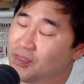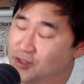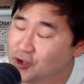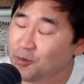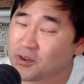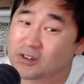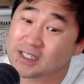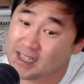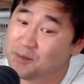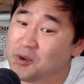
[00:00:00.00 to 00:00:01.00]

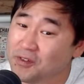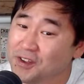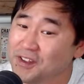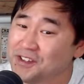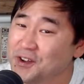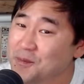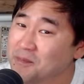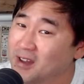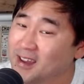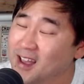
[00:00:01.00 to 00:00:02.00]
Jupiter's then moving into your
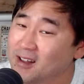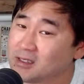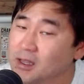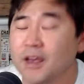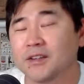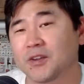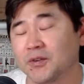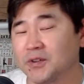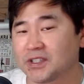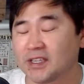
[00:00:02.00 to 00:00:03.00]
money house. So
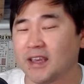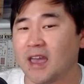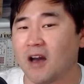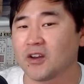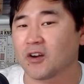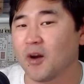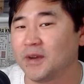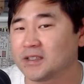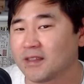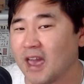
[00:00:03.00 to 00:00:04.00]
you see how you're
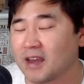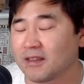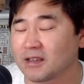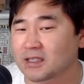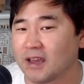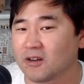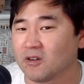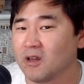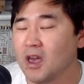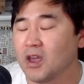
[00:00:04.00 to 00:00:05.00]
coming to the end of the
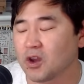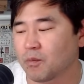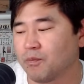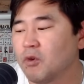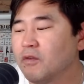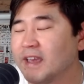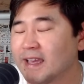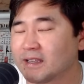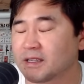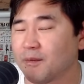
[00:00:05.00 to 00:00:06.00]
cycle. You're moving
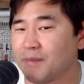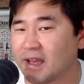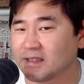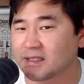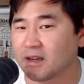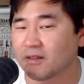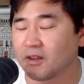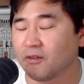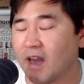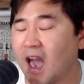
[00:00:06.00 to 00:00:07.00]
into the best year that
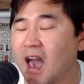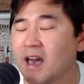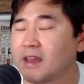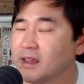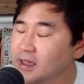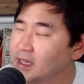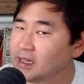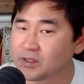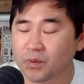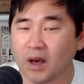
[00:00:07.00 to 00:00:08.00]
you've had
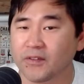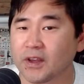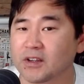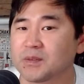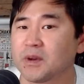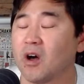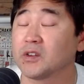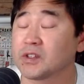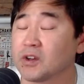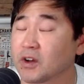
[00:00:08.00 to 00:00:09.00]
in 12 years, but
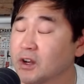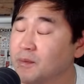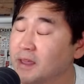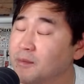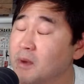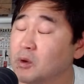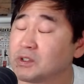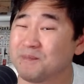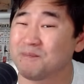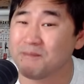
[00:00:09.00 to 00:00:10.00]
also you're going to make the
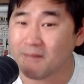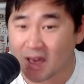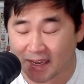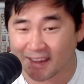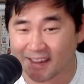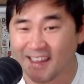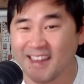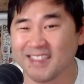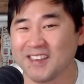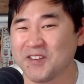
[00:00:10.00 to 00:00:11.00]
most money
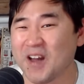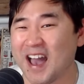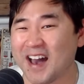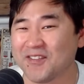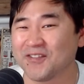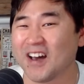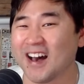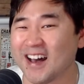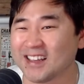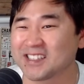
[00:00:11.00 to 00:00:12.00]
than you have
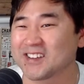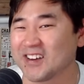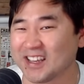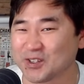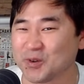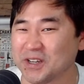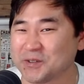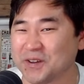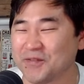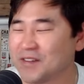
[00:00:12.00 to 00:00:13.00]
starting in
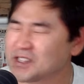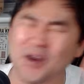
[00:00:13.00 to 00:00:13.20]
2025. So